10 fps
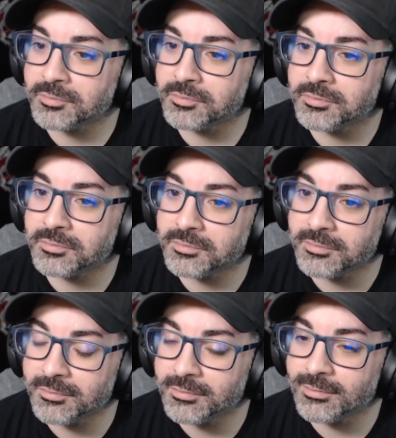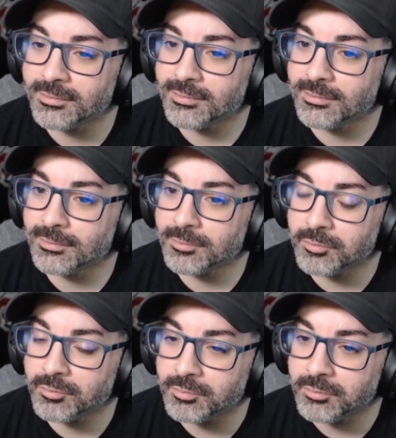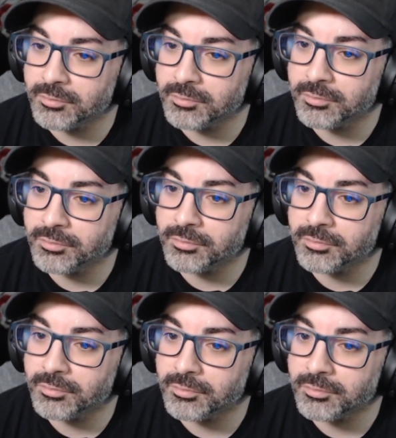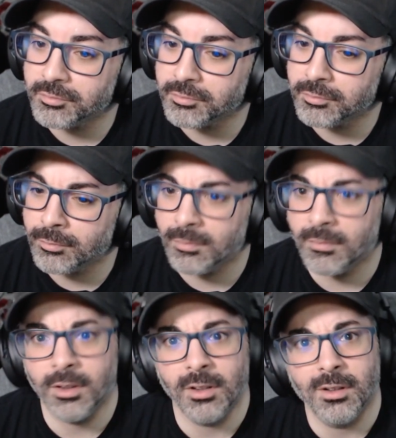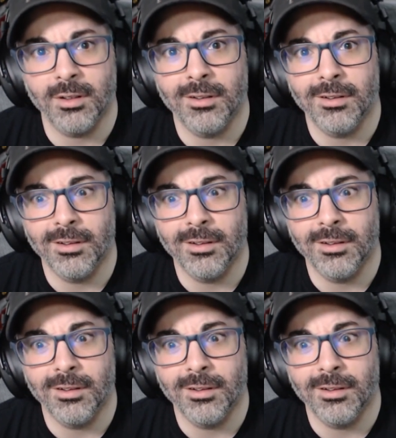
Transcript: [no speech]